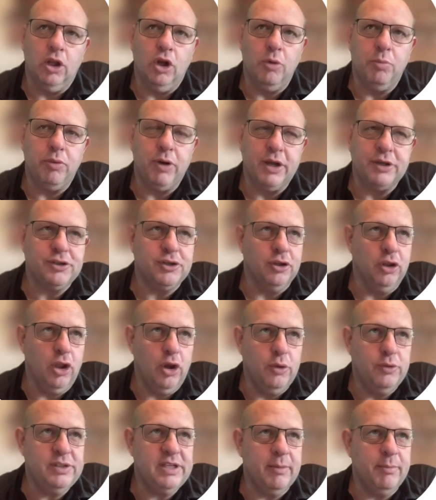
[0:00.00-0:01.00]
pressure,
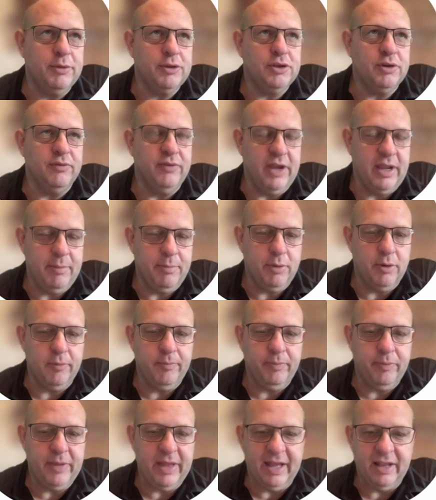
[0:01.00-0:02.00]
low temperature vapor
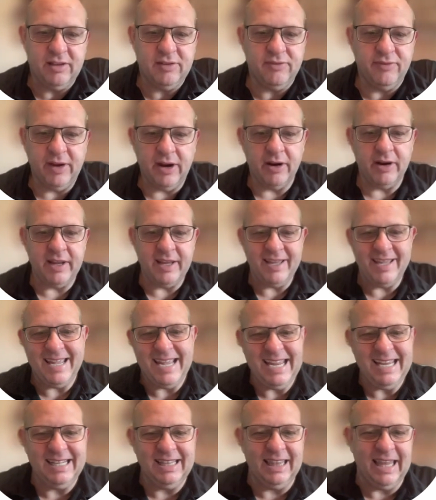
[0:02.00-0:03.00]
that's very
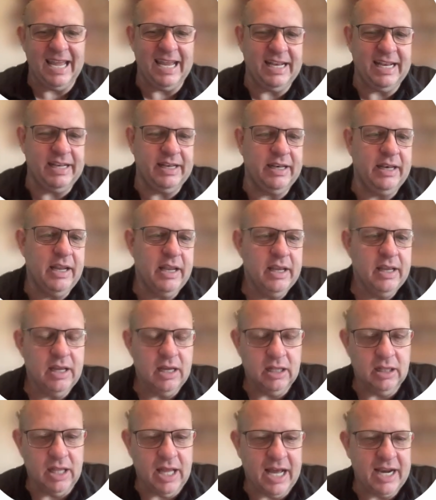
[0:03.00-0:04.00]
heat laden, a
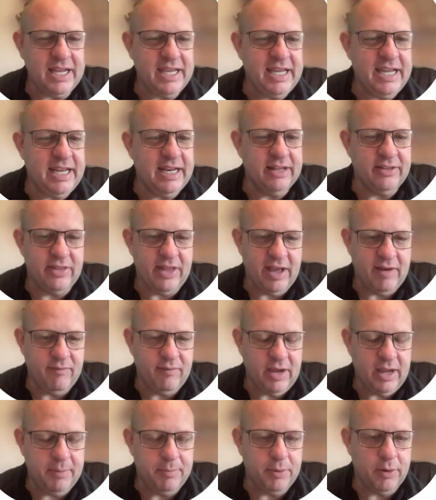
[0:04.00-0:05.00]
lot of heat in that
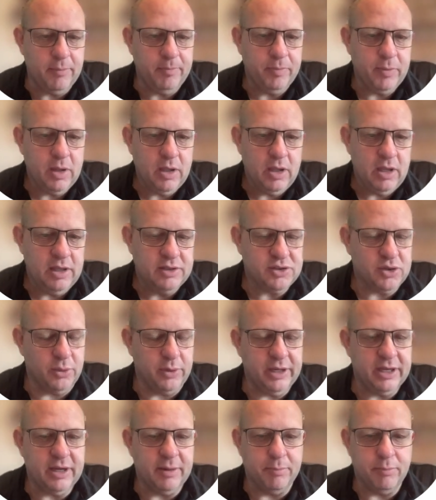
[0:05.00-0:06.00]
vapor. It's going
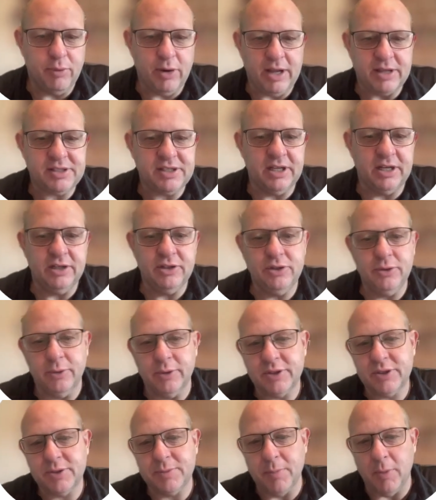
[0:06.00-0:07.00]
to compress it into a
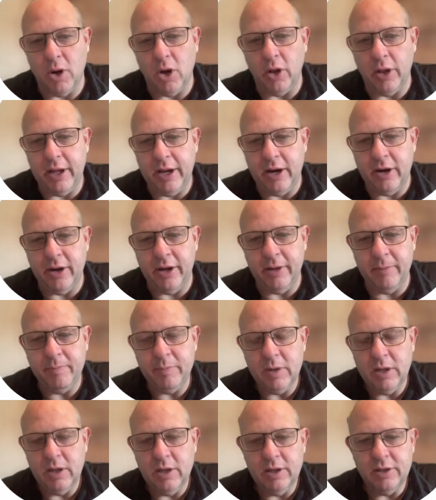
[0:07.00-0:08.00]
small area.
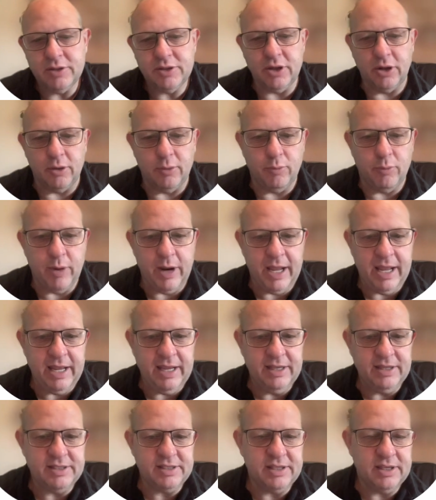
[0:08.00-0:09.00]
It's going to
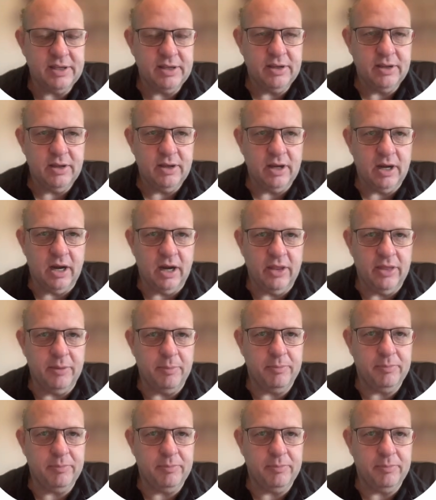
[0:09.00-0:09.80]
raise by